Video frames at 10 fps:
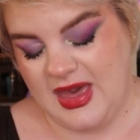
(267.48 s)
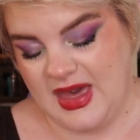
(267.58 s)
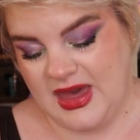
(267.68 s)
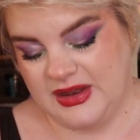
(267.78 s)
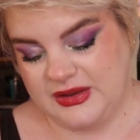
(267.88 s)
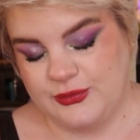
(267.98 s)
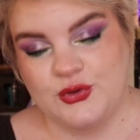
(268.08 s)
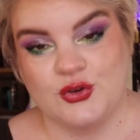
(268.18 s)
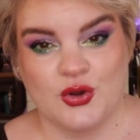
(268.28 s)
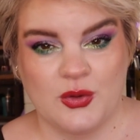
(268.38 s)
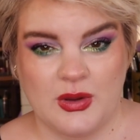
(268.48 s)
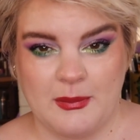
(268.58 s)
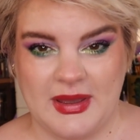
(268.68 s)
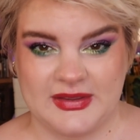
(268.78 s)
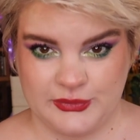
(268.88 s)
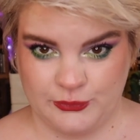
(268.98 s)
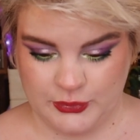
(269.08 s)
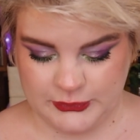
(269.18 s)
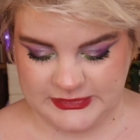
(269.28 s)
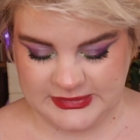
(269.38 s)
And if you know Pastel
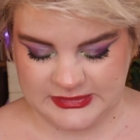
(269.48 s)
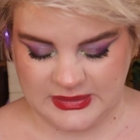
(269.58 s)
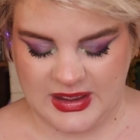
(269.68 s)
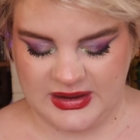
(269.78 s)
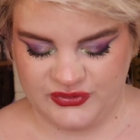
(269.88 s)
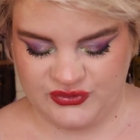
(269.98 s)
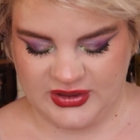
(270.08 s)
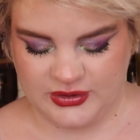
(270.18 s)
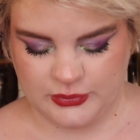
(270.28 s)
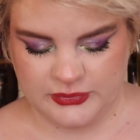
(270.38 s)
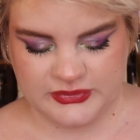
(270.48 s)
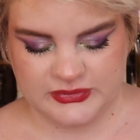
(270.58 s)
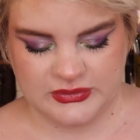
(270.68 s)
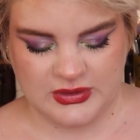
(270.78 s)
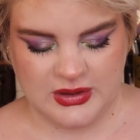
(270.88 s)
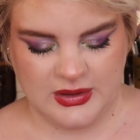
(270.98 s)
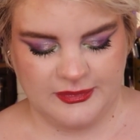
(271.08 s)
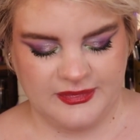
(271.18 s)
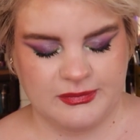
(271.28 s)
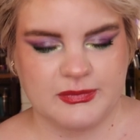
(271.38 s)
Roses
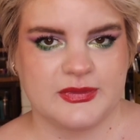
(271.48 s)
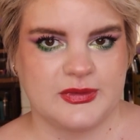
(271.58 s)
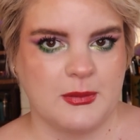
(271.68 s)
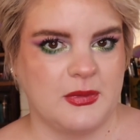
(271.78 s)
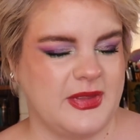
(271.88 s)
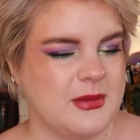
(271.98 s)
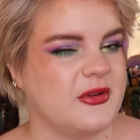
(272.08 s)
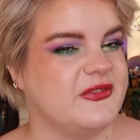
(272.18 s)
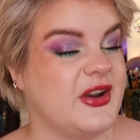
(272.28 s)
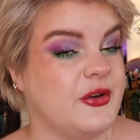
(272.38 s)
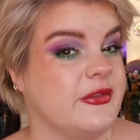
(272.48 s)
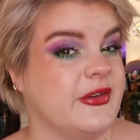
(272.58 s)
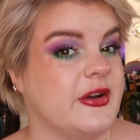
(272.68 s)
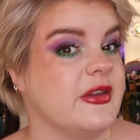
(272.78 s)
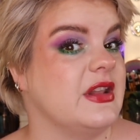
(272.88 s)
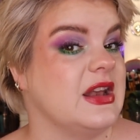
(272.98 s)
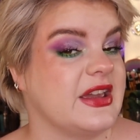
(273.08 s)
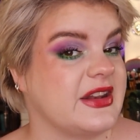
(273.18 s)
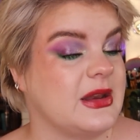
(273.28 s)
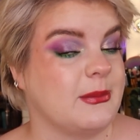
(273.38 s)
eyeshadows, some of them are very, very
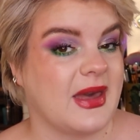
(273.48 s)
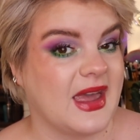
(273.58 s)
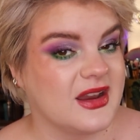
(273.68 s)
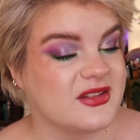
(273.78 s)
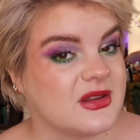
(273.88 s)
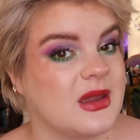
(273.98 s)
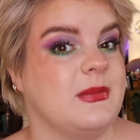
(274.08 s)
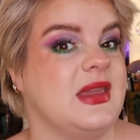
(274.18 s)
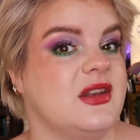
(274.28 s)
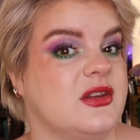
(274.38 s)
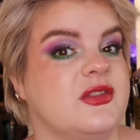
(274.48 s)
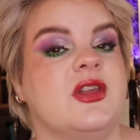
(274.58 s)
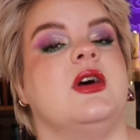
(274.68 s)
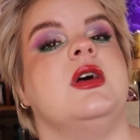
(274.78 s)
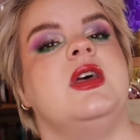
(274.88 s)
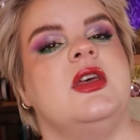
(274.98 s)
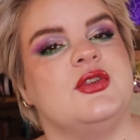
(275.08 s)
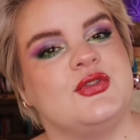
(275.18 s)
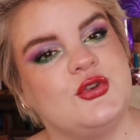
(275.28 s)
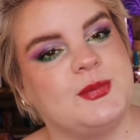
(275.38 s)
lightly packed. I mean, the
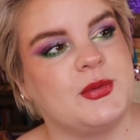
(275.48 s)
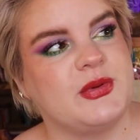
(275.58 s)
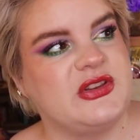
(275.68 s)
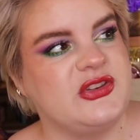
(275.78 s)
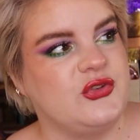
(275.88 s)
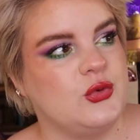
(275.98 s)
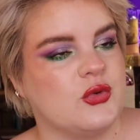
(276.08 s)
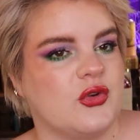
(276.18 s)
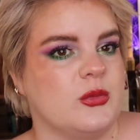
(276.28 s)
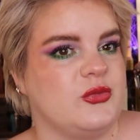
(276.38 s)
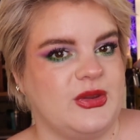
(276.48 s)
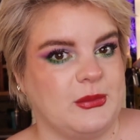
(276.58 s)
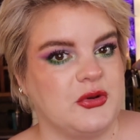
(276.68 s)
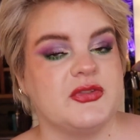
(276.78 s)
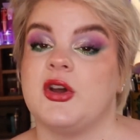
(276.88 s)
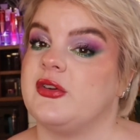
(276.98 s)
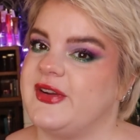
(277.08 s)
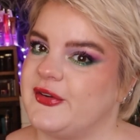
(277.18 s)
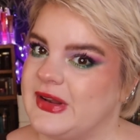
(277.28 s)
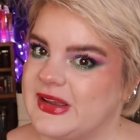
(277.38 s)
super pretty duochrome shimmers are
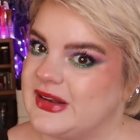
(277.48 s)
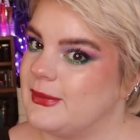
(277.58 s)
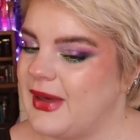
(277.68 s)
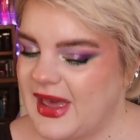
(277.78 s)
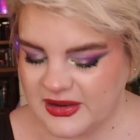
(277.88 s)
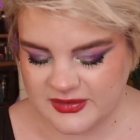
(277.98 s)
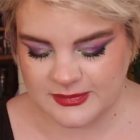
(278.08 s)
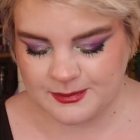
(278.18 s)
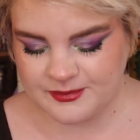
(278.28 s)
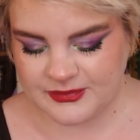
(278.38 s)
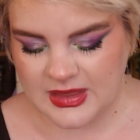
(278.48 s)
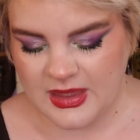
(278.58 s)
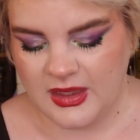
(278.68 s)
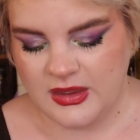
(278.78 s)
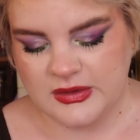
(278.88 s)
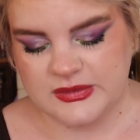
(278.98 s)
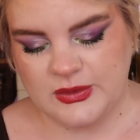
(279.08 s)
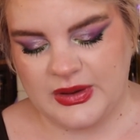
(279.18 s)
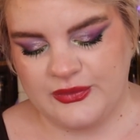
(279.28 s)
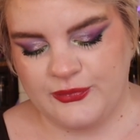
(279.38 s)
very lightly packed.
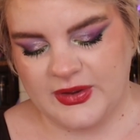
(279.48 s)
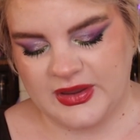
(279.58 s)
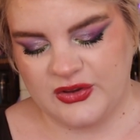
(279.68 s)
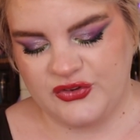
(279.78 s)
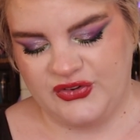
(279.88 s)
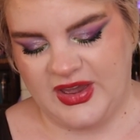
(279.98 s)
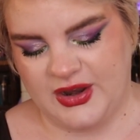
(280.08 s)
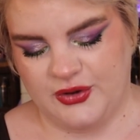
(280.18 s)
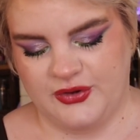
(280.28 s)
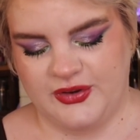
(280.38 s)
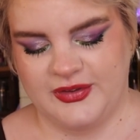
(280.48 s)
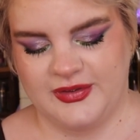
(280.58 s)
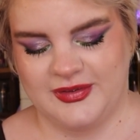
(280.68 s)
So I fucking shattered